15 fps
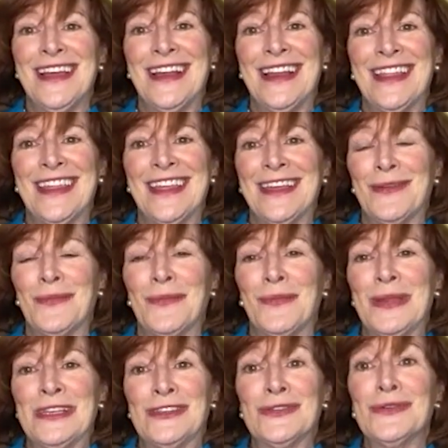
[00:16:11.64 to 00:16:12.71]
And I think
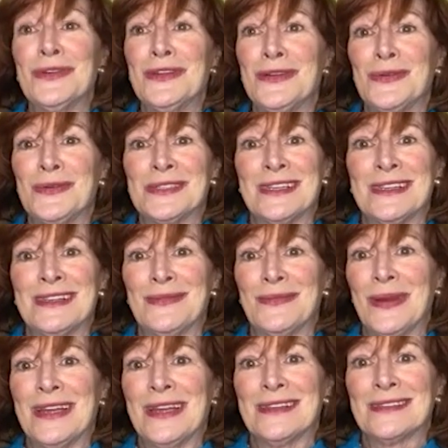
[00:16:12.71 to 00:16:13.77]
we do use it in
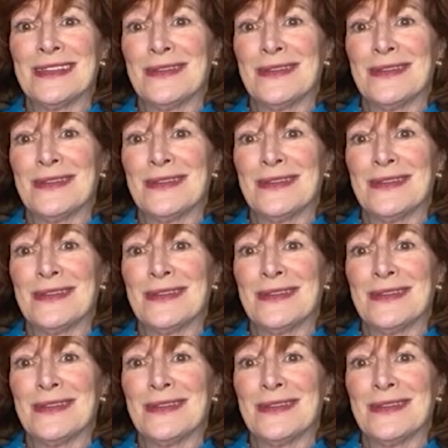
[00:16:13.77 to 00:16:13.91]
ways